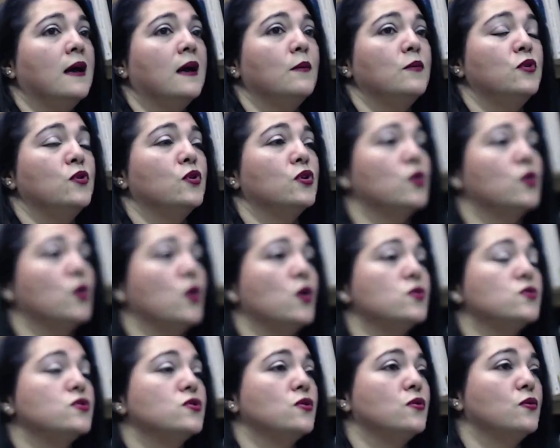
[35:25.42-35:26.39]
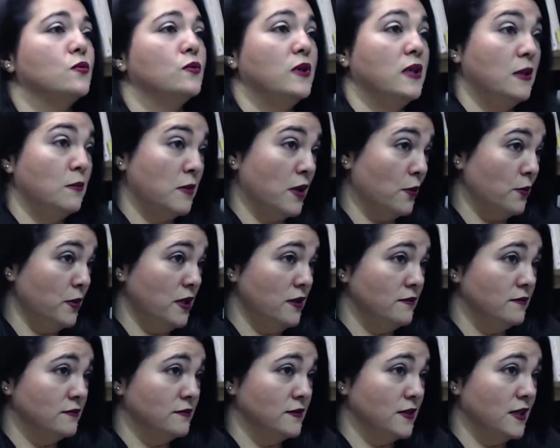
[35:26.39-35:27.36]
You can also email me
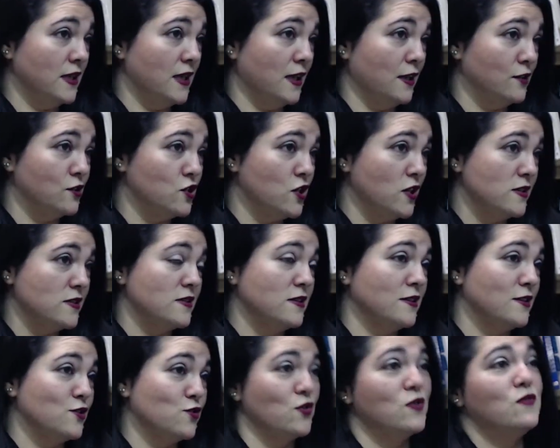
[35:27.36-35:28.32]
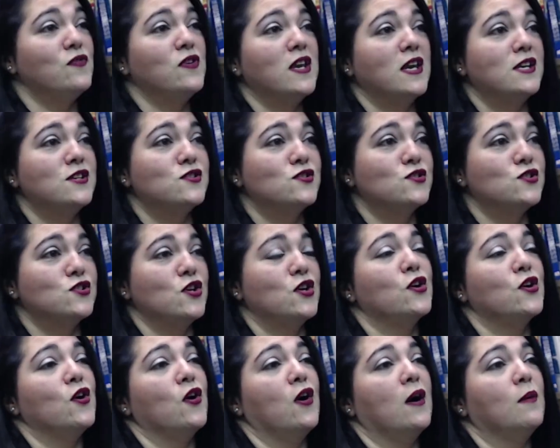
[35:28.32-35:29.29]
at
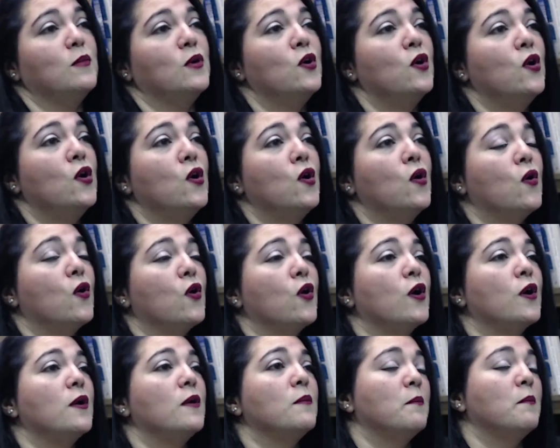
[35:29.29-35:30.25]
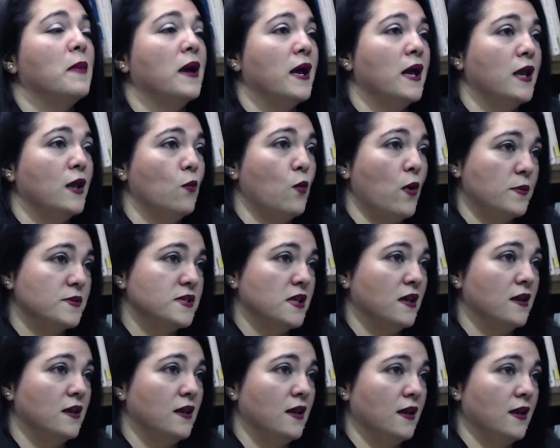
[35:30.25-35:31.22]
lchesna@dreamvacations.com or my
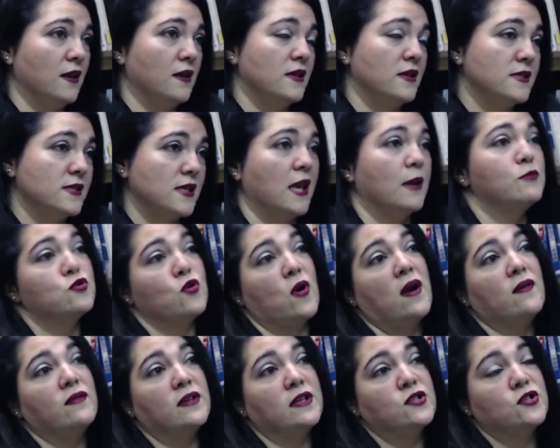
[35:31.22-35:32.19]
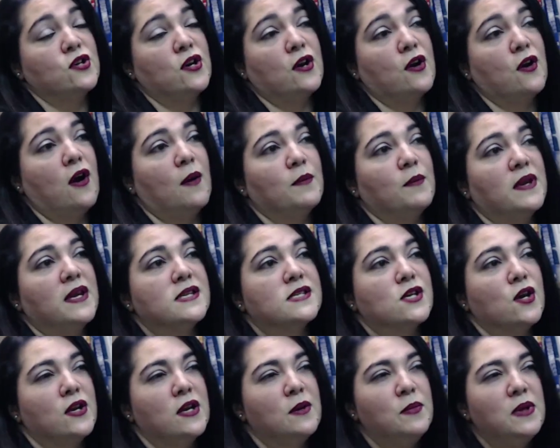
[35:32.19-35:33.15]
website at escapetraveling.com. It's
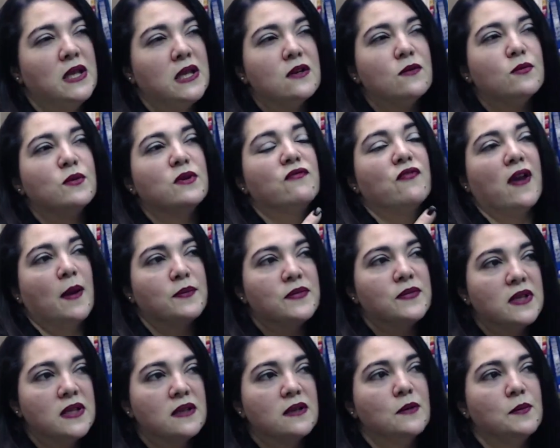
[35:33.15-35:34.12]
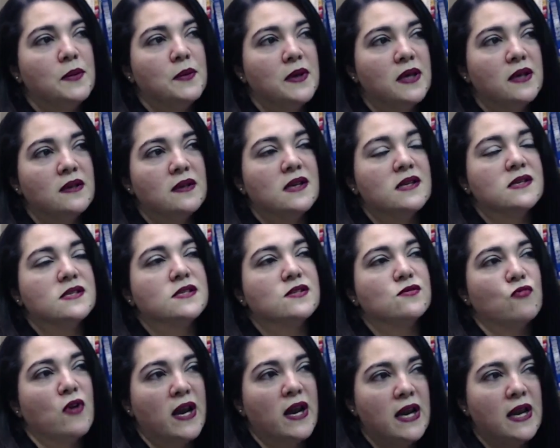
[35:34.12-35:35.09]
going to be a little revamped a little bit. It's
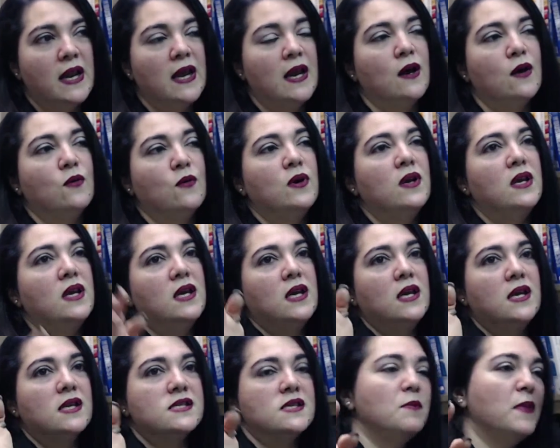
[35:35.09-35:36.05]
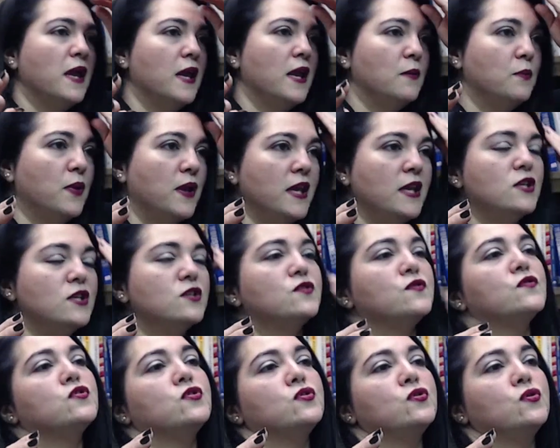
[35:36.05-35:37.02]
right now it's a main
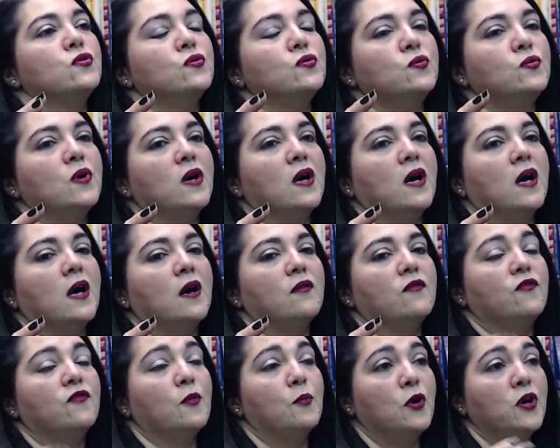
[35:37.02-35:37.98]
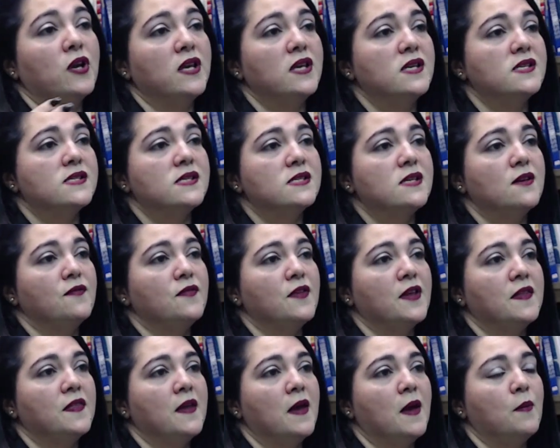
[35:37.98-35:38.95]
page to for bookings and stuff
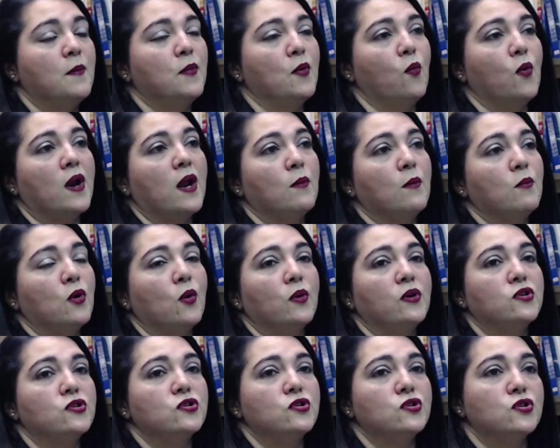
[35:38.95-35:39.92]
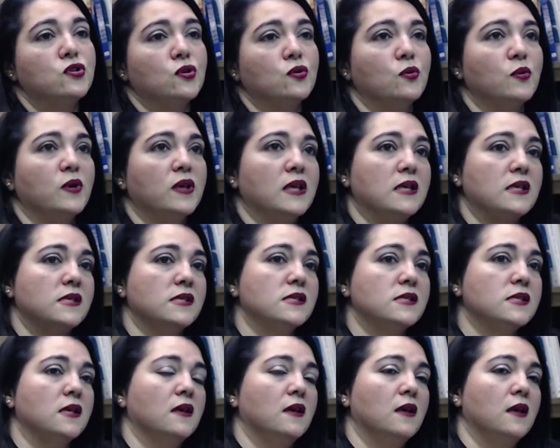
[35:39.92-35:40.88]
like that, but what I'm going to do is